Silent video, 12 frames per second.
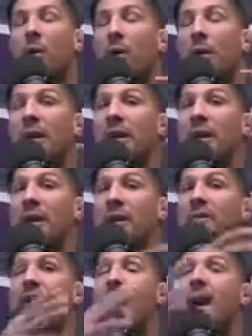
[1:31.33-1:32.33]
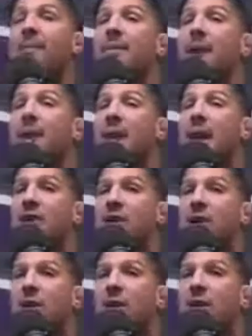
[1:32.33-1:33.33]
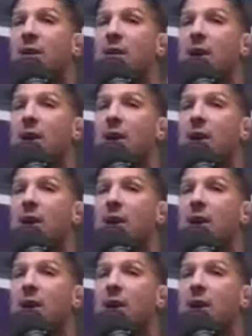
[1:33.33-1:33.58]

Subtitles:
or it's not happening like next year,